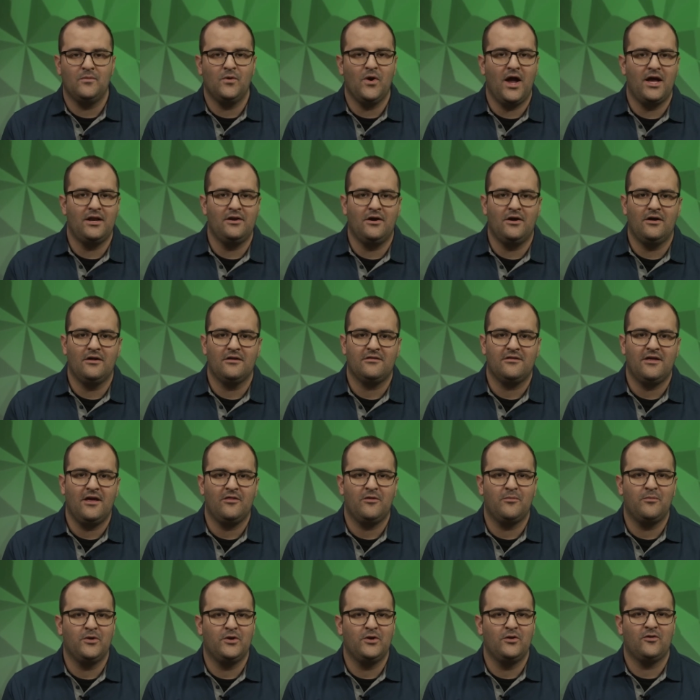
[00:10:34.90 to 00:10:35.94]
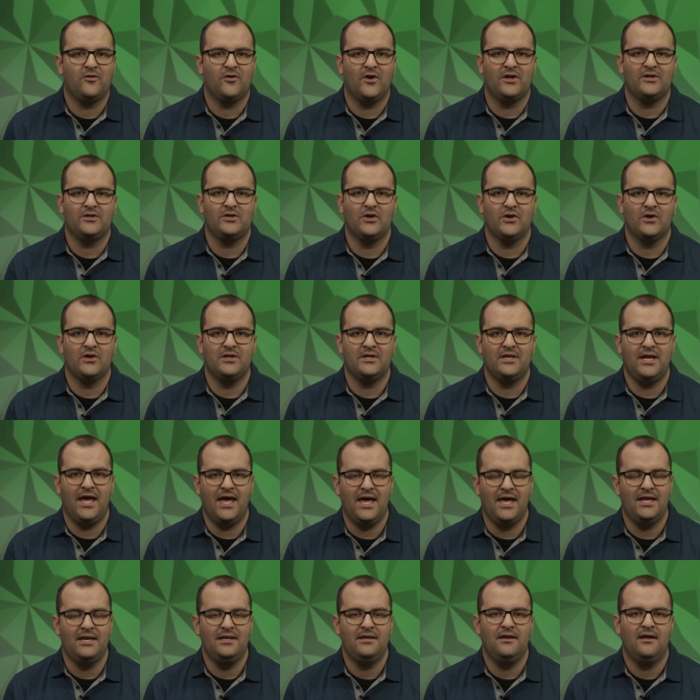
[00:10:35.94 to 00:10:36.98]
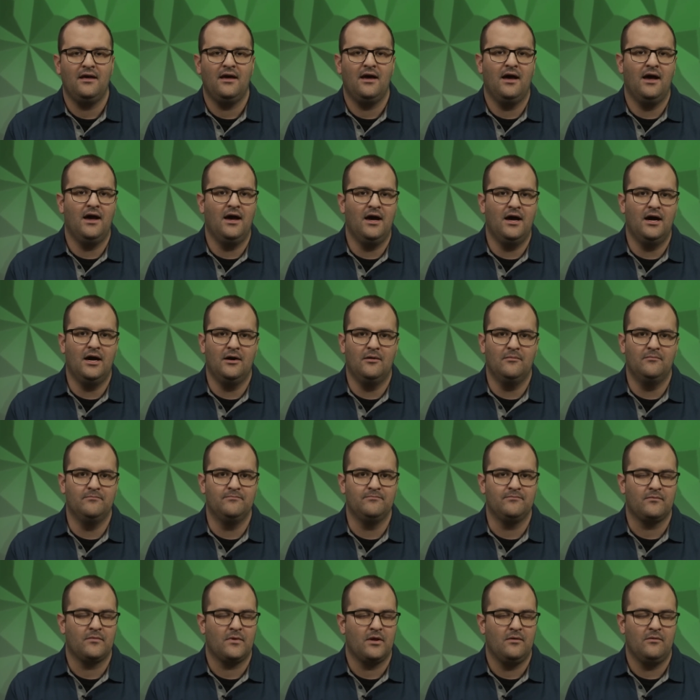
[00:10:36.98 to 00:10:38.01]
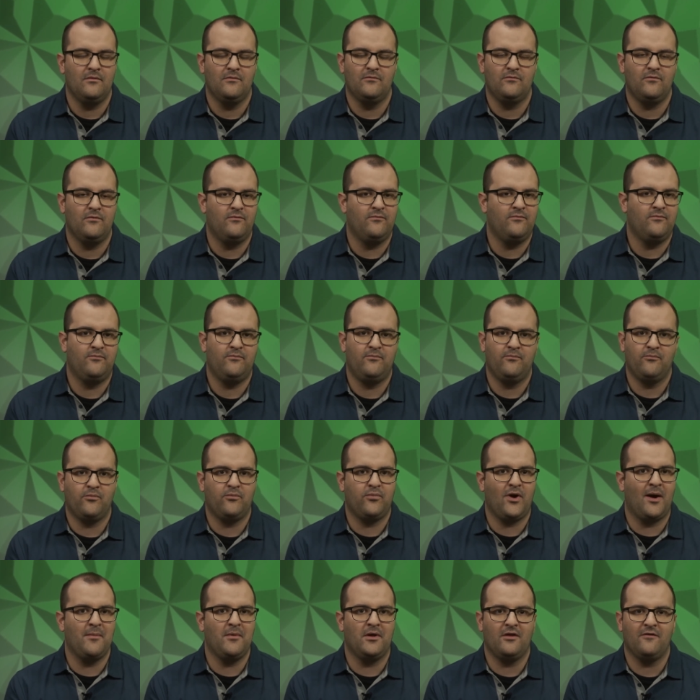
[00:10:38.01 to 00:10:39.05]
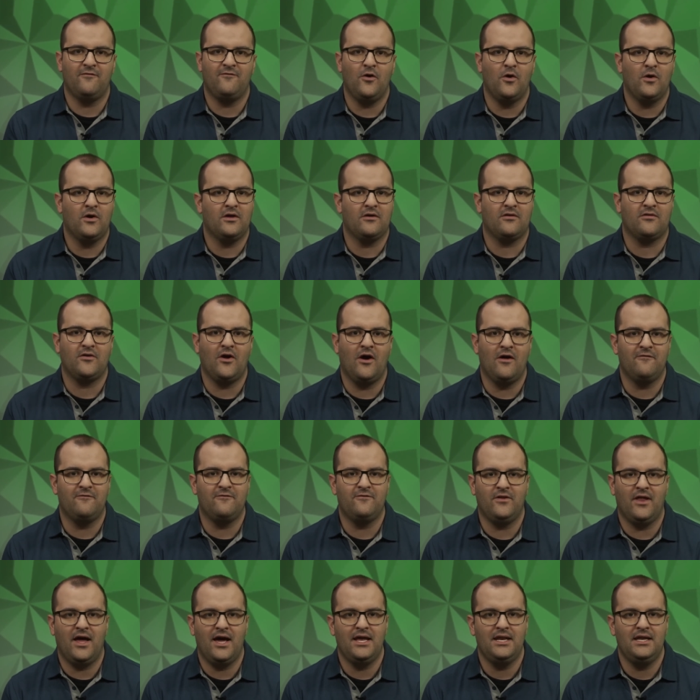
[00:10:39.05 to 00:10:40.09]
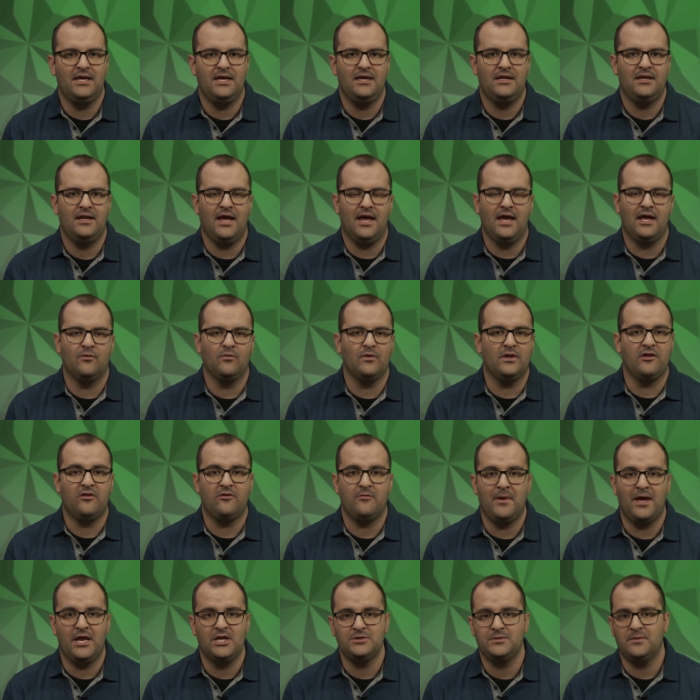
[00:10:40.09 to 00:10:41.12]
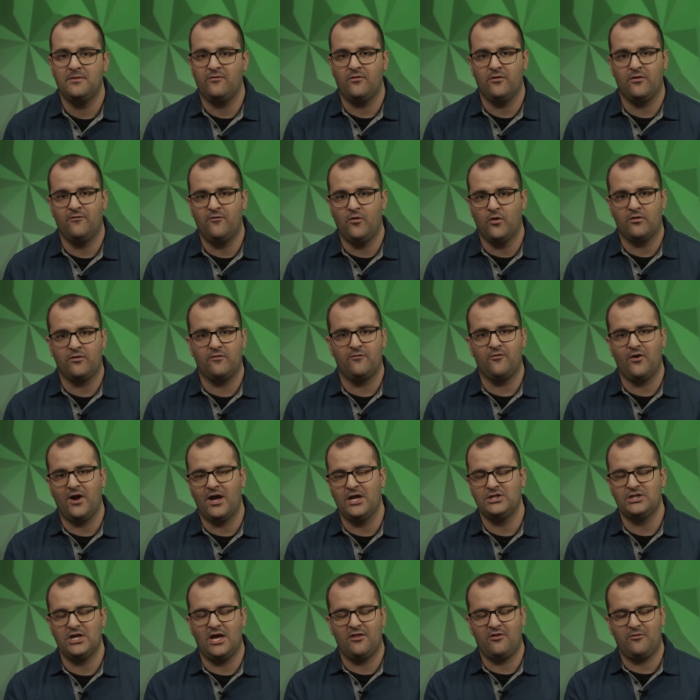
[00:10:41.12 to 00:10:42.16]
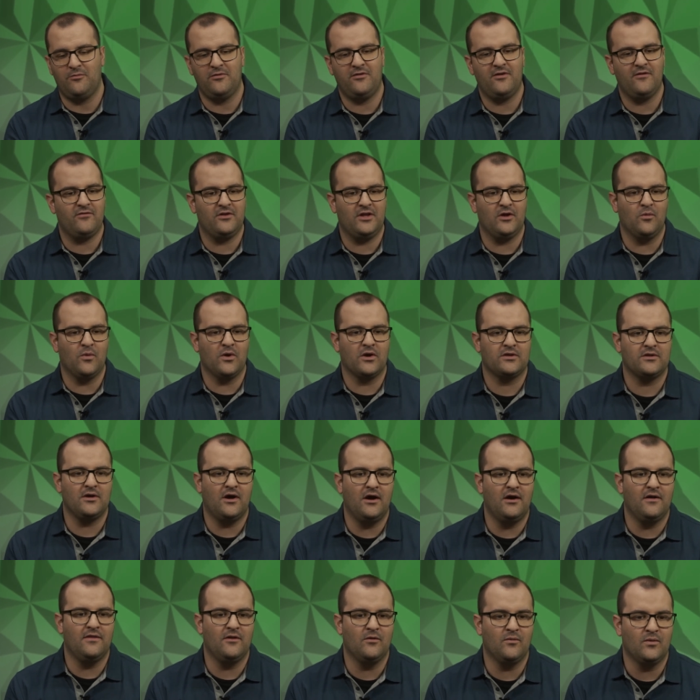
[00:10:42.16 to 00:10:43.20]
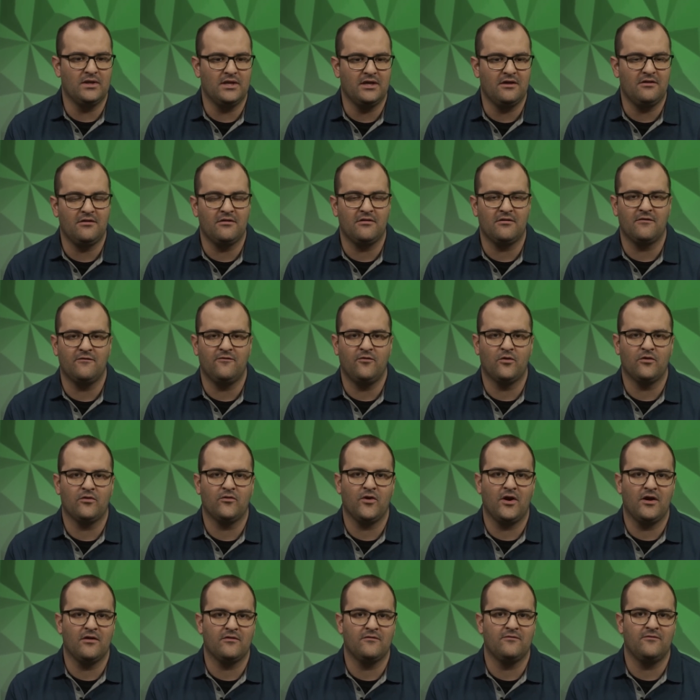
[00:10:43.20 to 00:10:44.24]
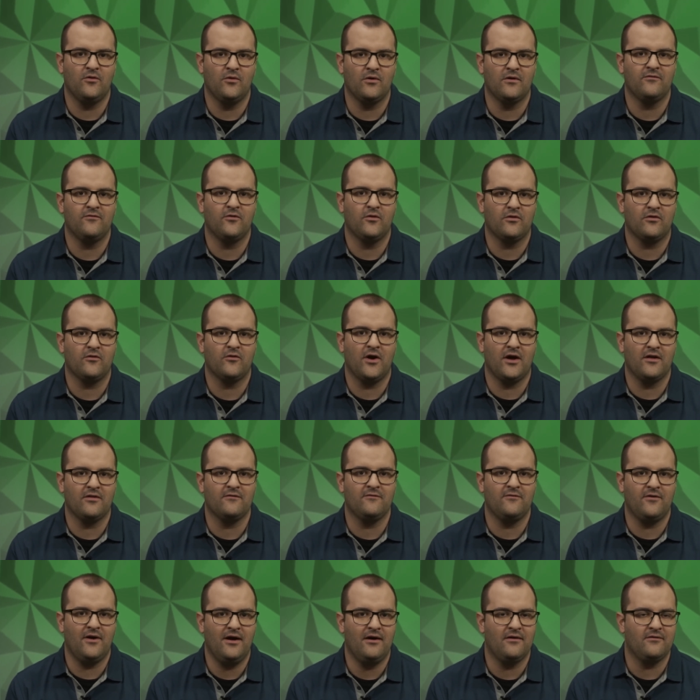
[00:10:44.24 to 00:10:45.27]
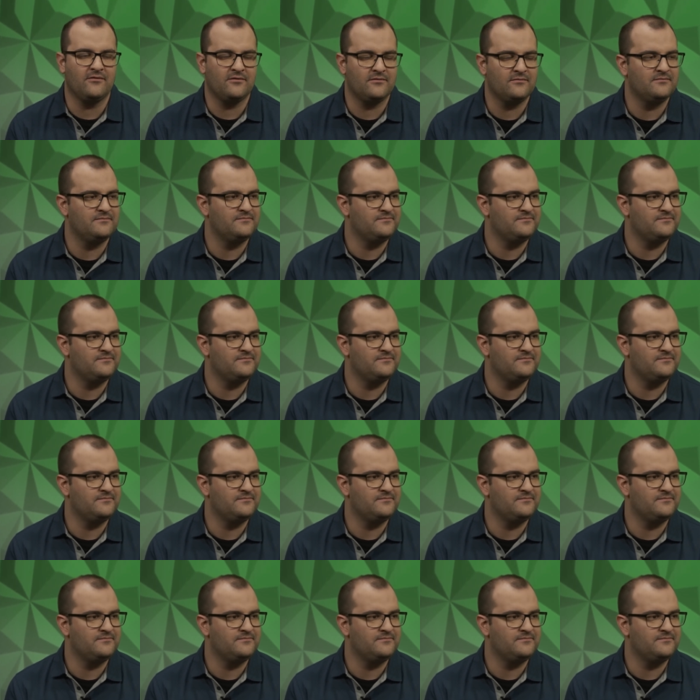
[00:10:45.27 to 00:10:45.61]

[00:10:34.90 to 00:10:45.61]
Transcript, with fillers: Ryan Halseth, producer at Turn 10. Um, primarily focused on flighting and release management for the Forza franchise, specifically worked on the releases of Forza Horizon 4 and Forza Horizon 5.